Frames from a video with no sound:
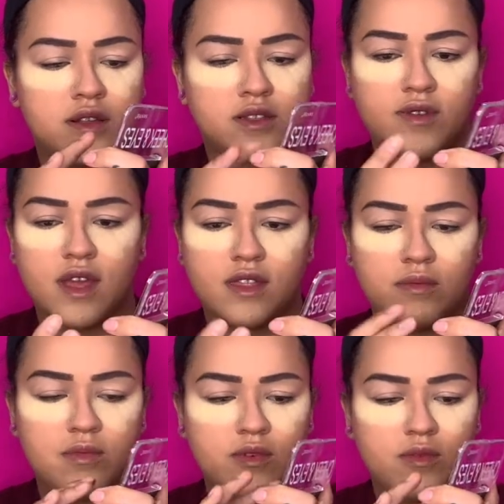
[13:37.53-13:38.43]
So we got
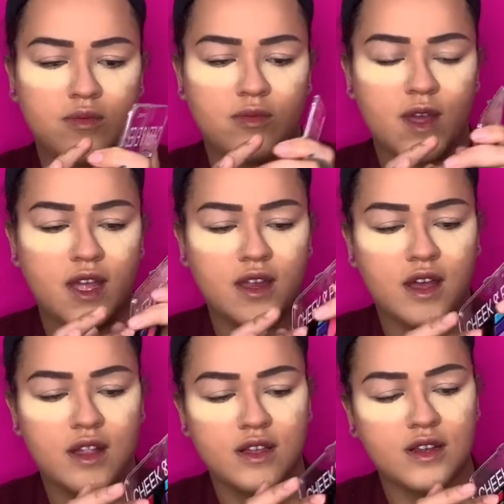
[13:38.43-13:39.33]
the red
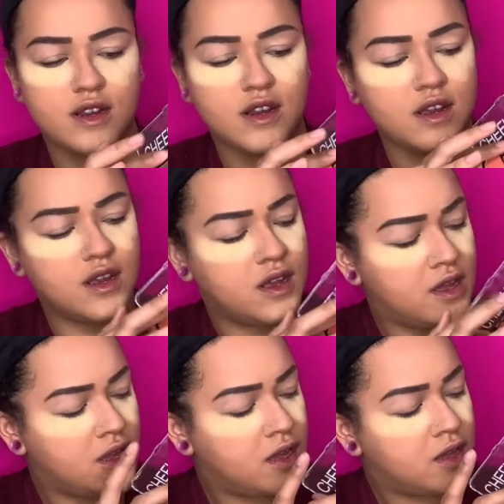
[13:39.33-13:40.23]
color,
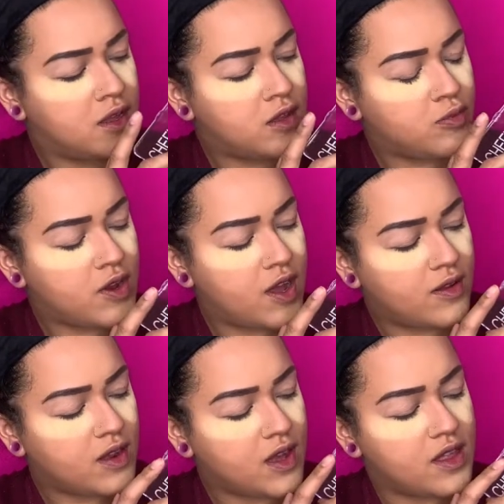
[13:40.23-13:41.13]
the
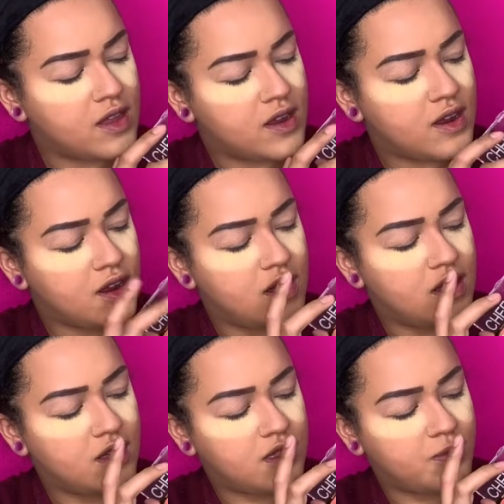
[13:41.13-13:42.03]
brown color,
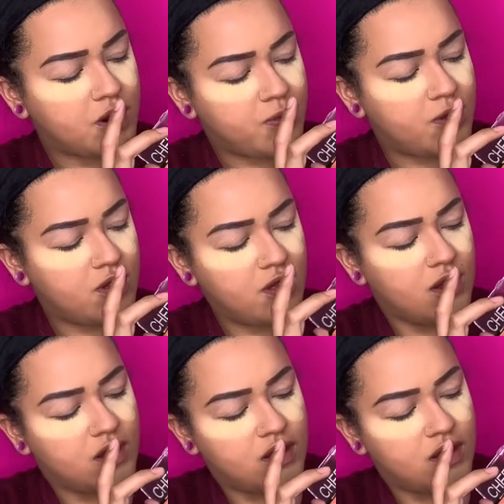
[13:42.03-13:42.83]
the purple.